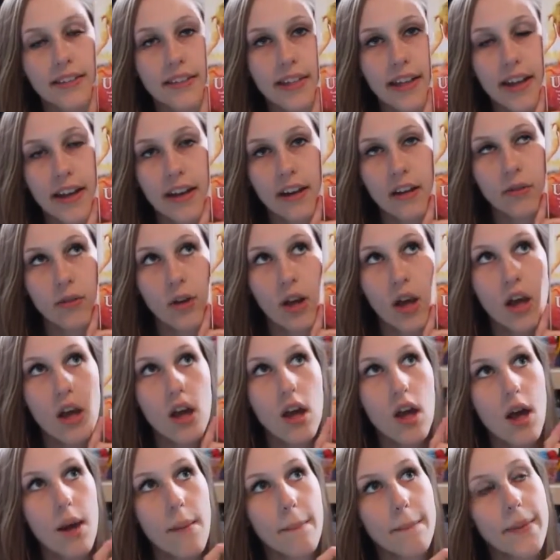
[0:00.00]
Down
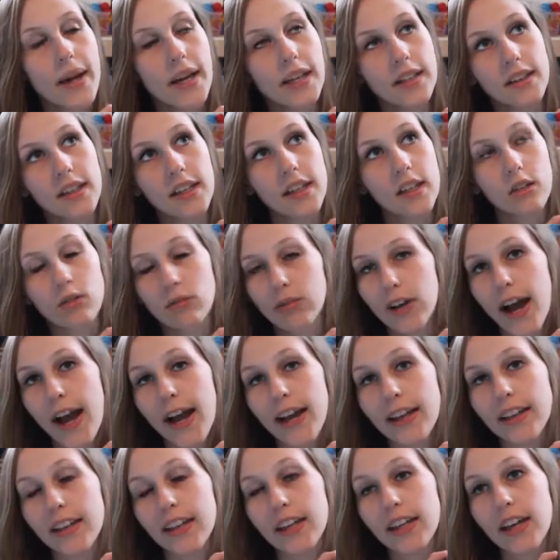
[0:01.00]
by Lia
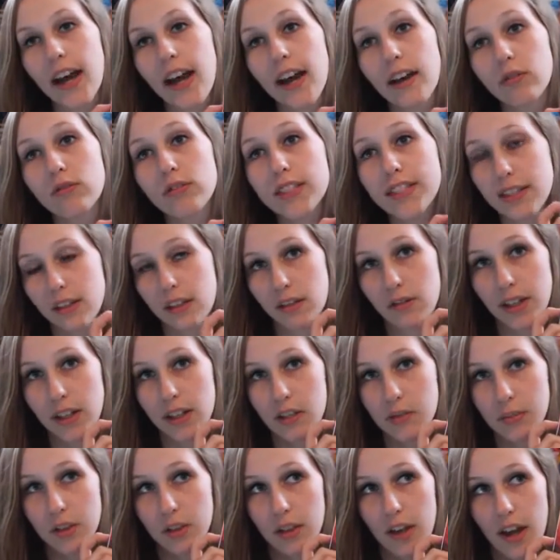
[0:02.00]
Riley. I recently read
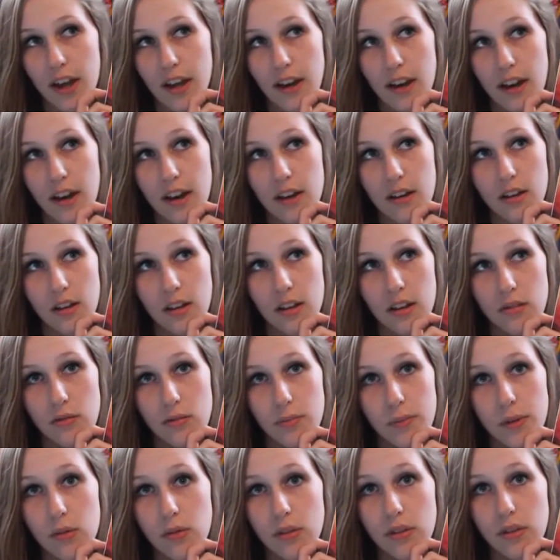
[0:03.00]
this book, and I love
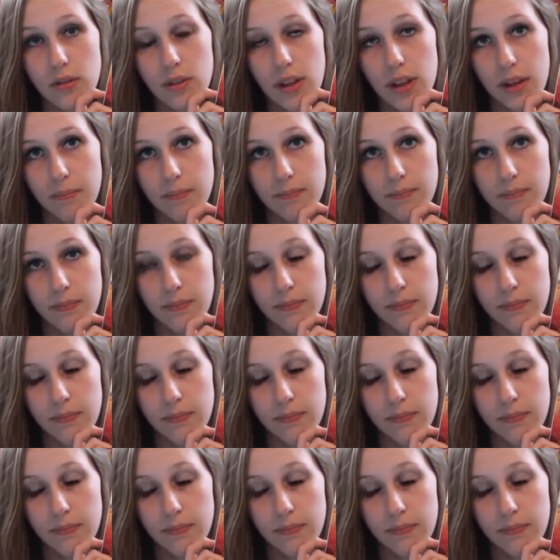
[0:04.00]
both of them.